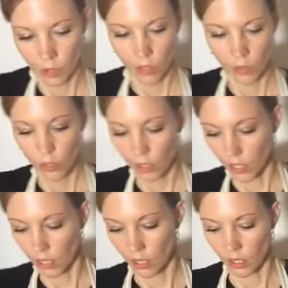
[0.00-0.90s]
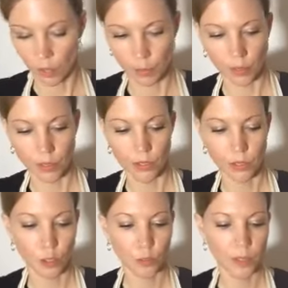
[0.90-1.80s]
Just get a couple of
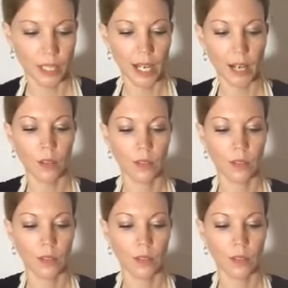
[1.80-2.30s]
scoops out.